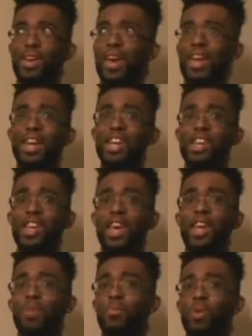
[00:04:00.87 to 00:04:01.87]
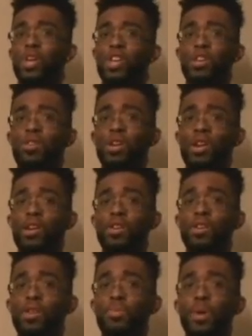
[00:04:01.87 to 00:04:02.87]
and then just end up with a certain
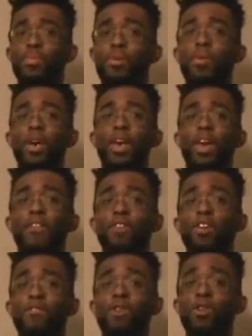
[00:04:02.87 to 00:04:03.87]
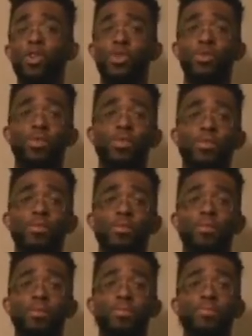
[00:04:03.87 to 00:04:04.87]
look to people if I fall short.
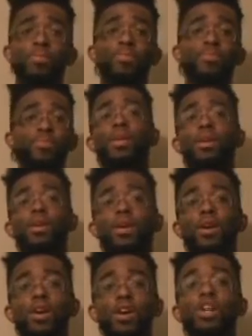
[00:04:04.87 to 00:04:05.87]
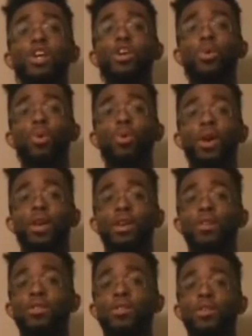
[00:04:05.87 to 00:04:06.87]
A good quote I
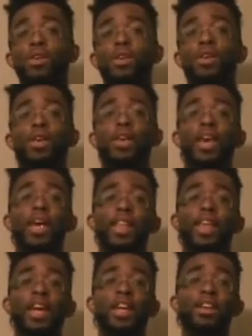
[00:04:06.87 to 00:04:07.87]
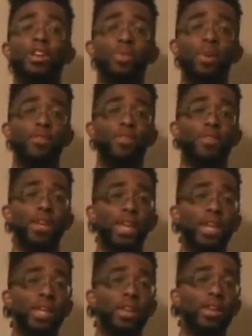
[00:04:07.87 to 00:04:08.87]
learned at the end of twenty
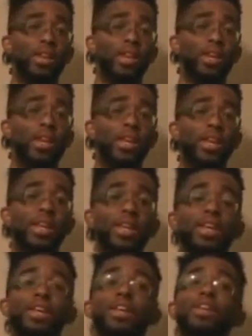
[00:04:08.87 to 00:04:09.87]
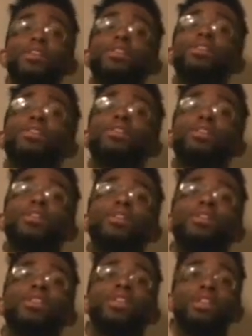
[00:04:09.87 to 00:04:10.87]
fifteen is to
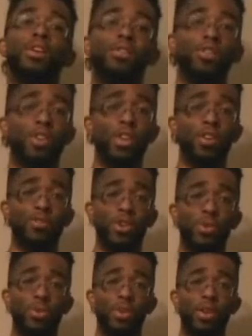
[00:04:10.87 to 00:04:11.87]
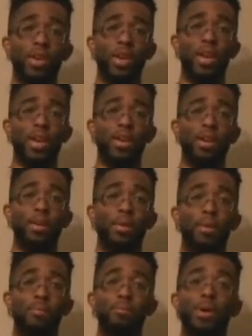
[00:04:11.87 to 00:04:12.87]
sell yourself short,
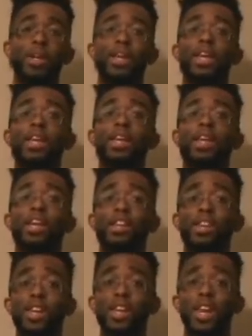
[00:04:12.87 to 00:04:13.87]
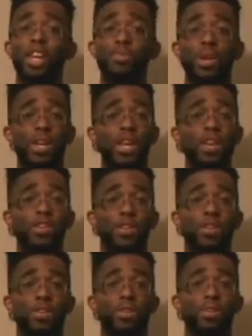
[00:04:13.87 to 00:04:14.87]
but then exceed expectations.